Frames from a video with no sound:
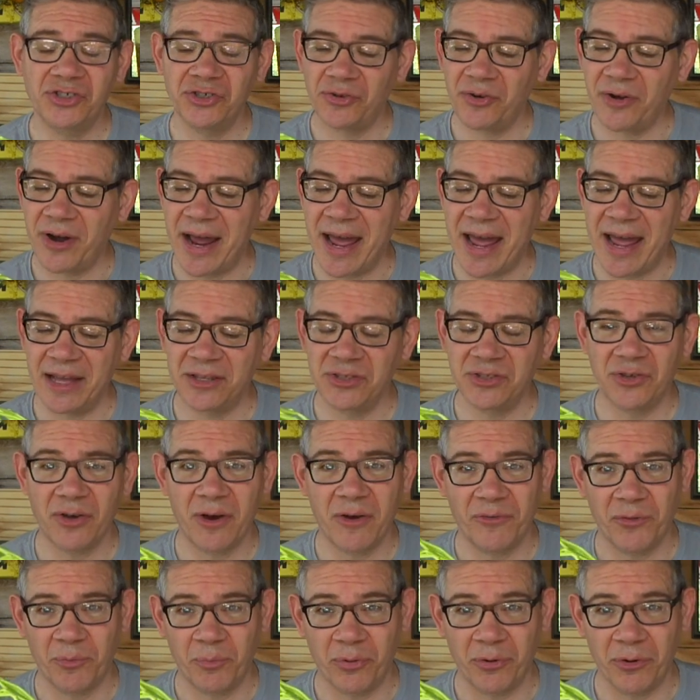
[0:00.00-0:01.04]
or
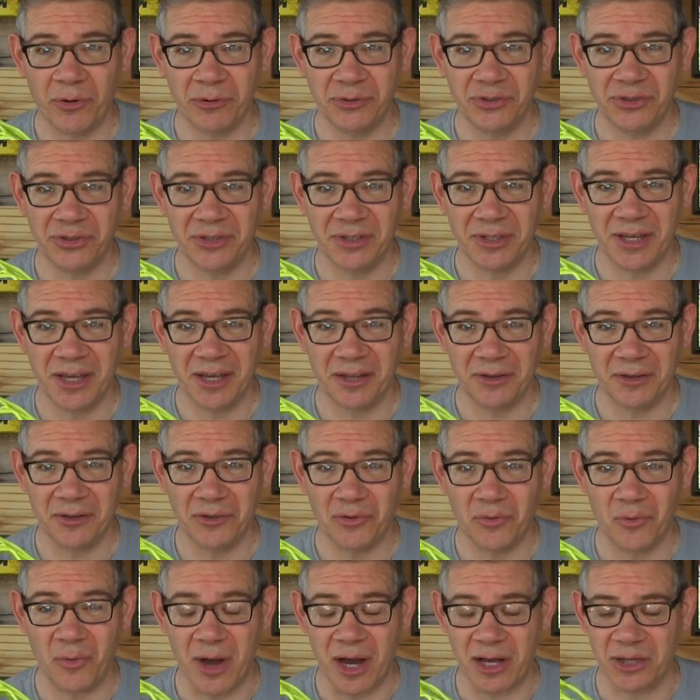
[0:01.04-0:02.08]
hands-off approach to killing
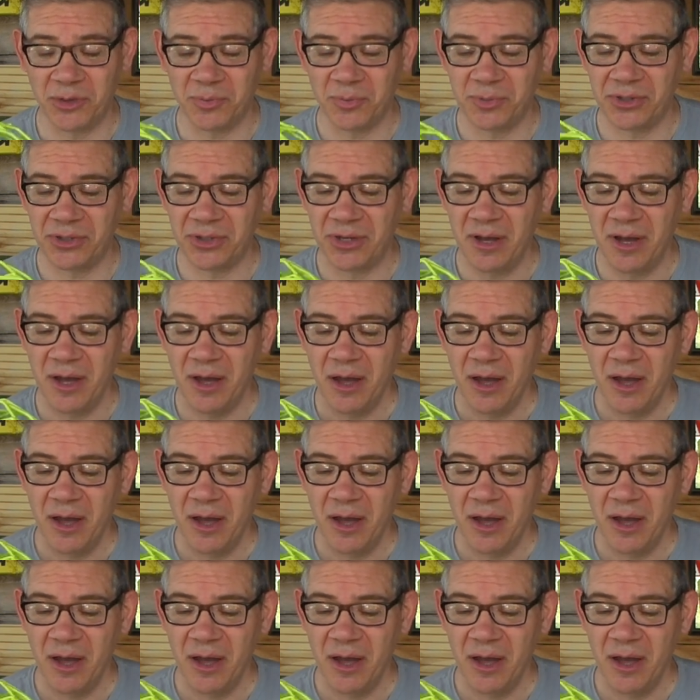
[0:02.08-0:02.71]
your wasps.